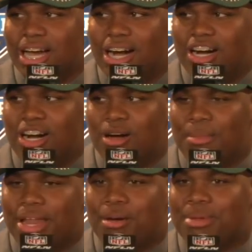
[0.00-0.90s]
um,
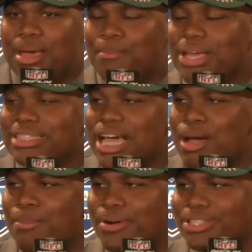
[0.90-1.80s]
and I'm that big
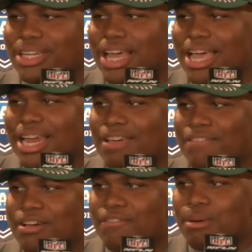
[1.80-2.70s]
time person, that
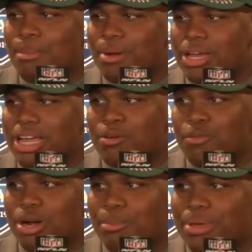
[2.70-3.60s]
NFL football player that he
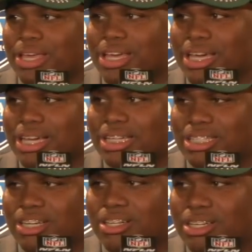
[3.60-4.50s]
want to be.
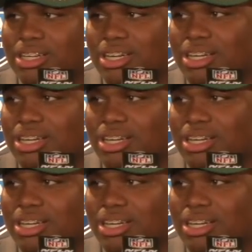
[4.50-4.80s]
So.